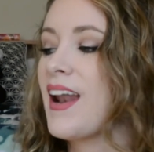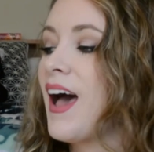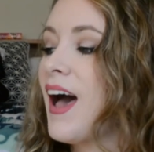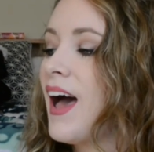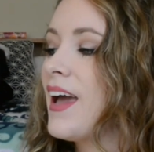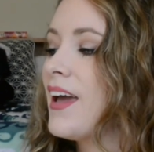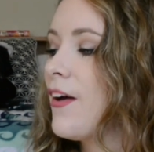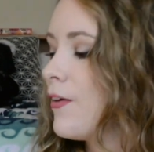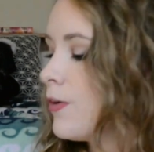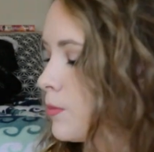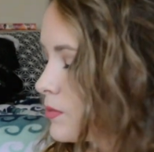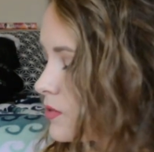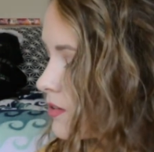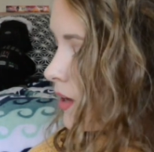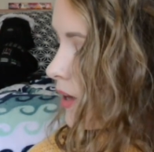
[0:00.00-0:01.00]
high
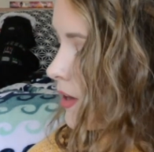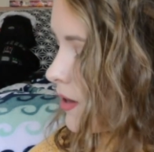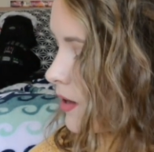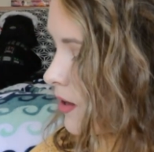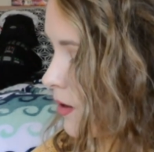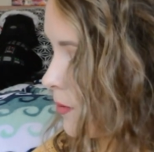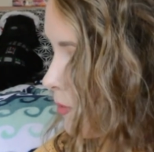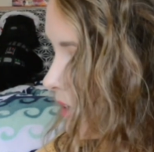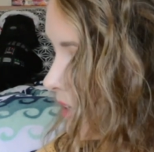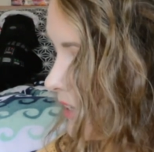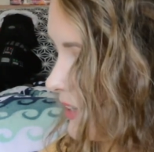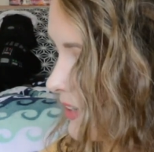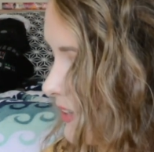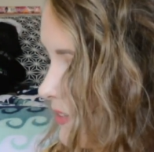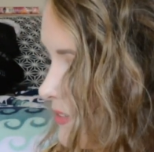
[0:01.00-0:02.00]
hopes, but
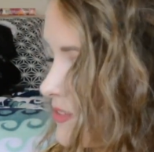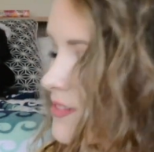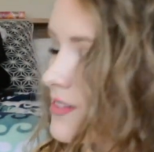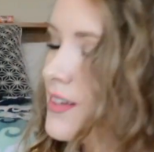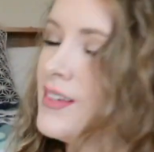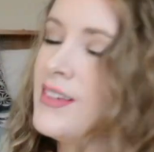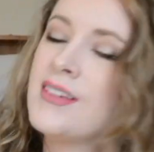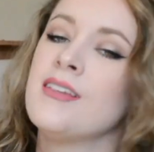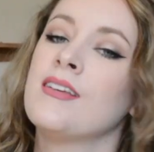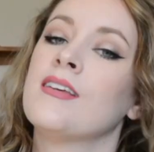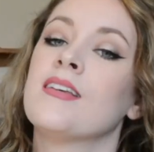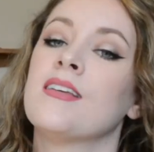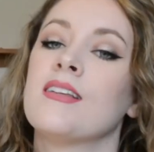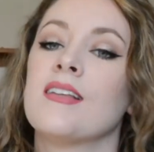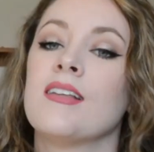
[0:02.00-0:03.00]
it is
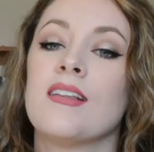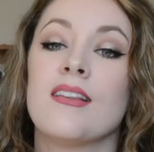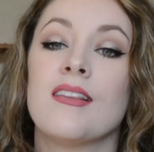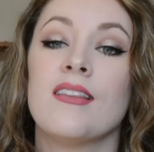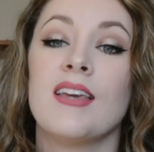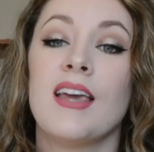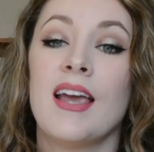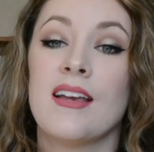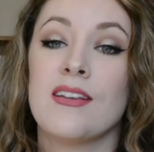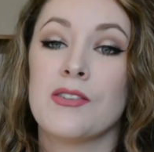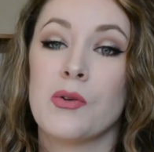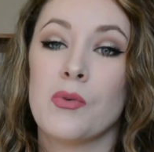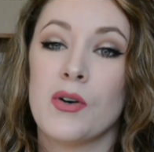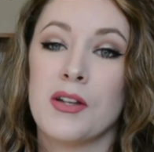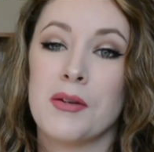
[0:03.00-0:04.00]
The
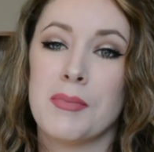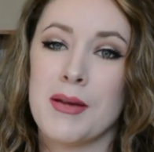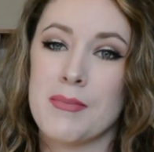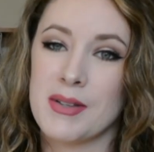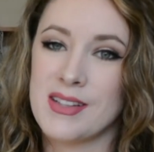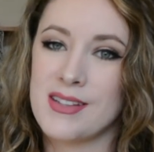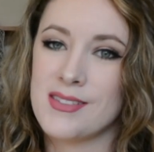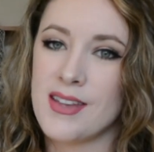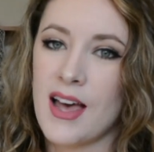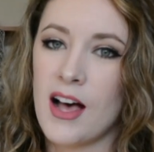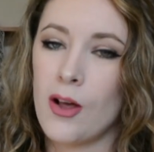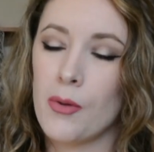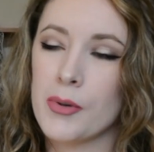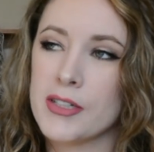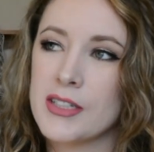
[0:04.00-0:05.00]
Hazelwood by Melissa
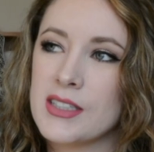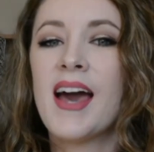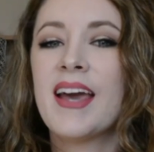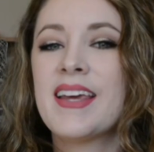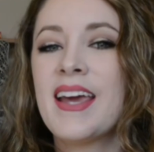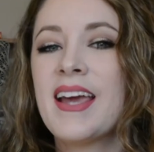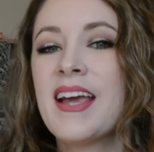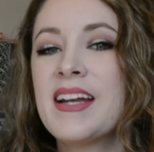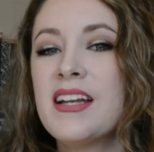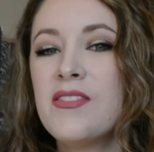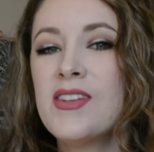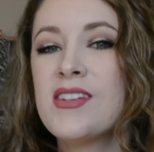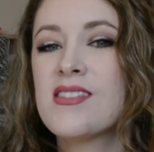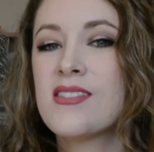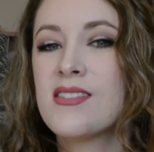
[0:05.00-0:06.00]
Albert. I can't
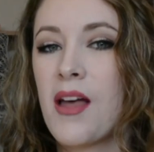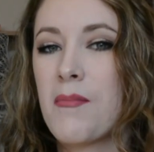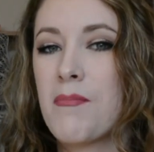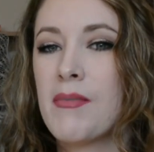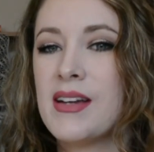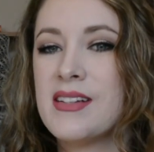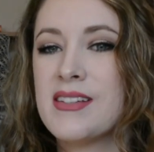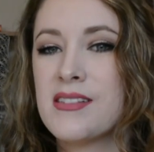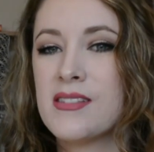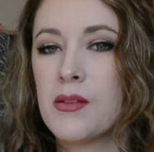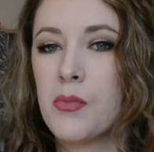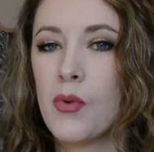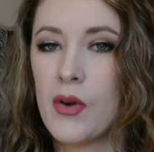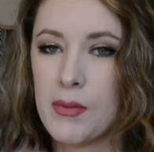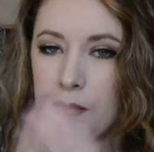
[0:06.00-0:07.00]
even sum my
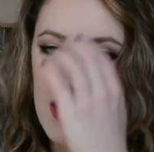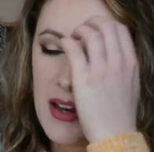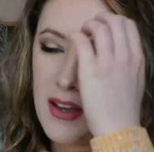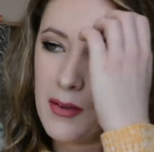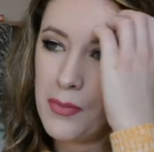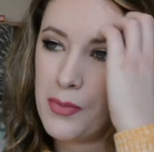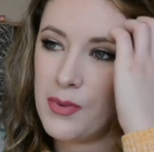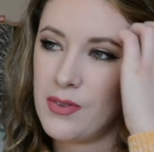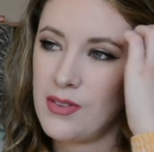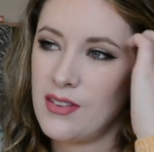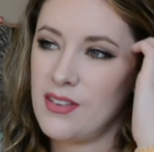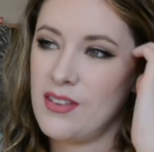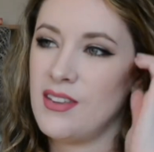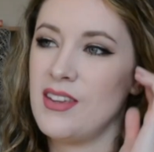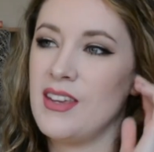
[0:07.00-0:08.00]
disappointment up
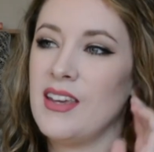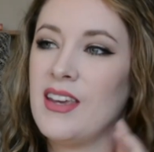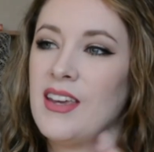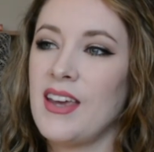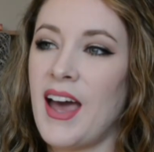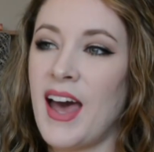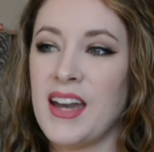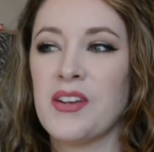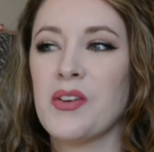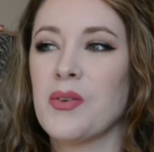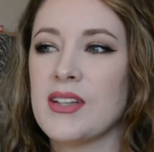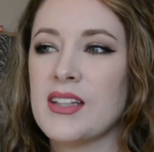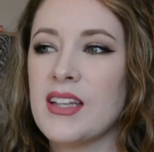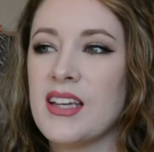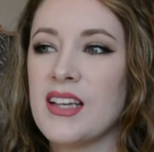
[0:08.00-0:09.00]

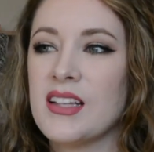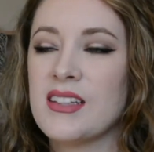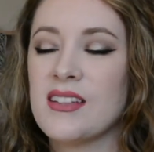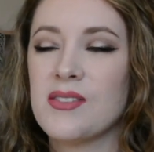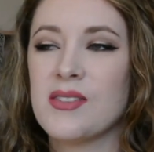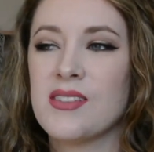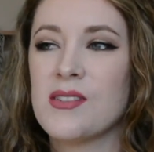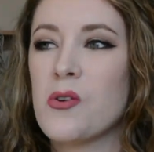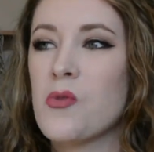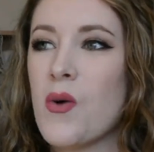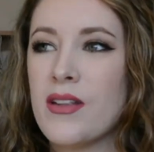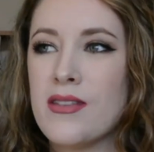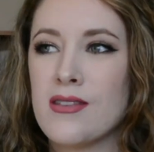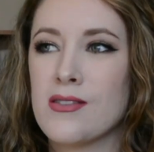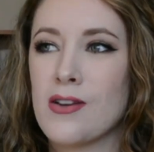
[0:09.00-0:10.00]
adequately. This was a
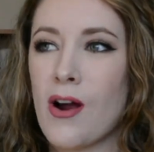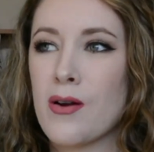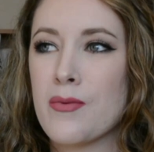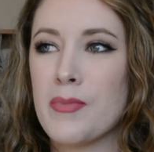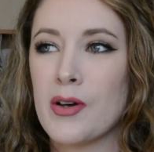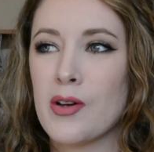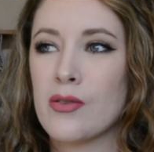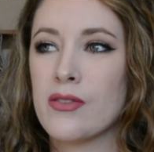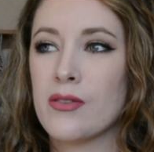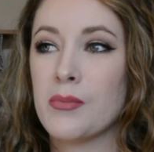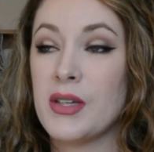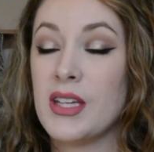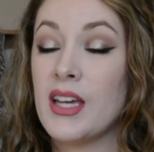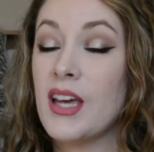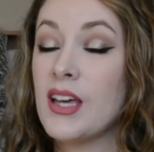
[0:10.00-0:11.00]
1-star book for
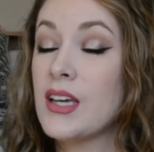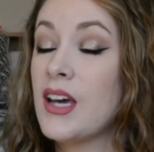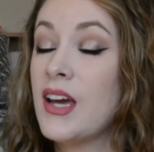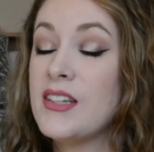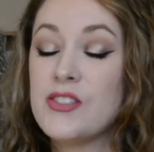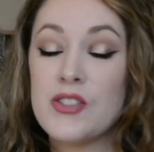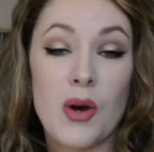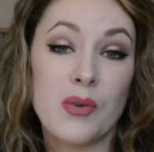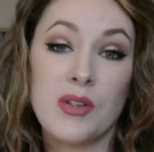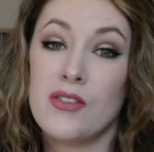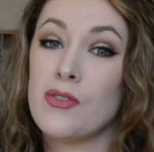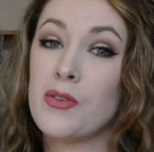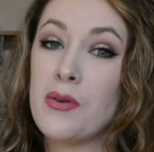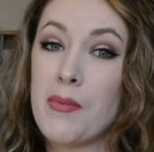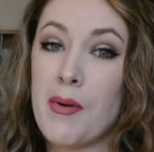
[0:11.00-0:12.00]
me. I don't
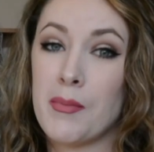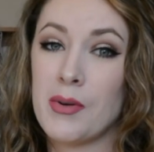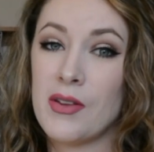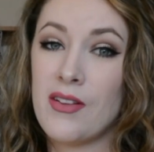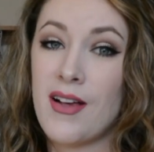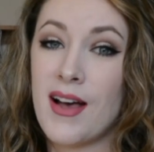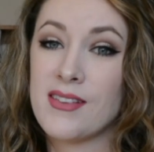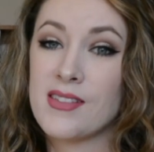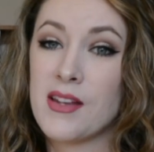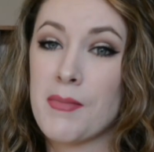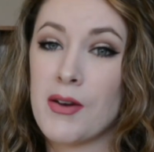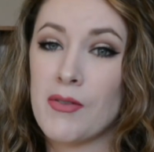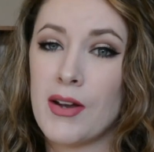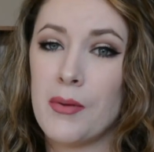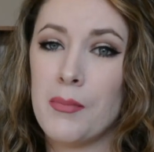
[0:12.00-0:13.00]
even remember the last time
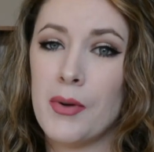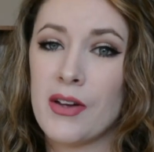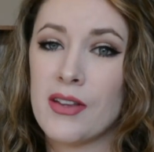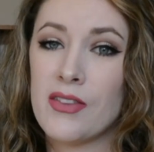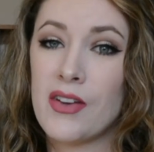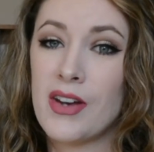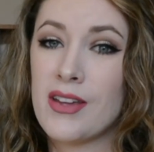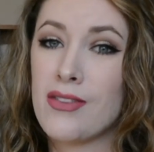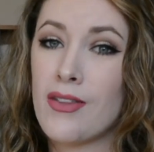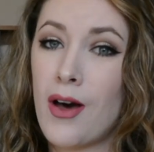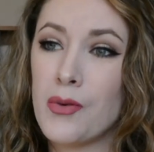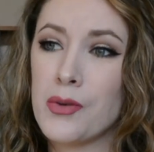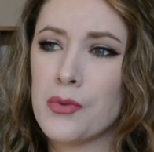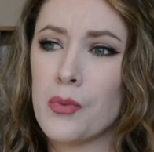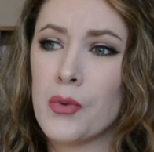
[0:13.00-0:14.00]
I read a book that I
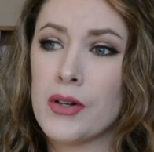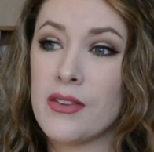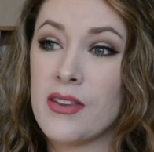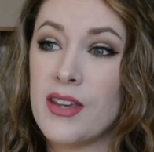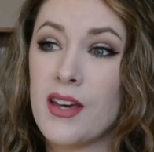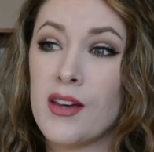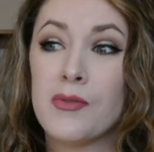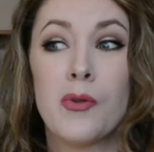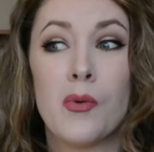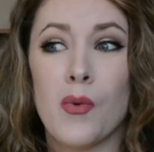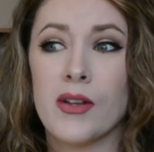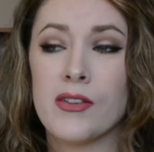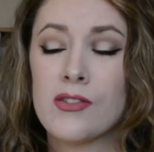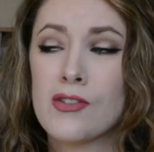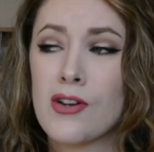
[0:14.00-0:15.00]
thought was worthy of the
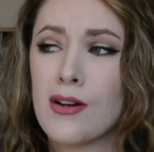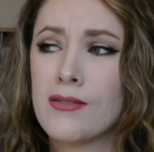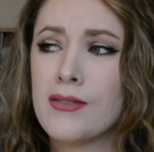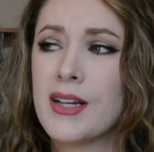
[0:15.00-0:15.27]
1-star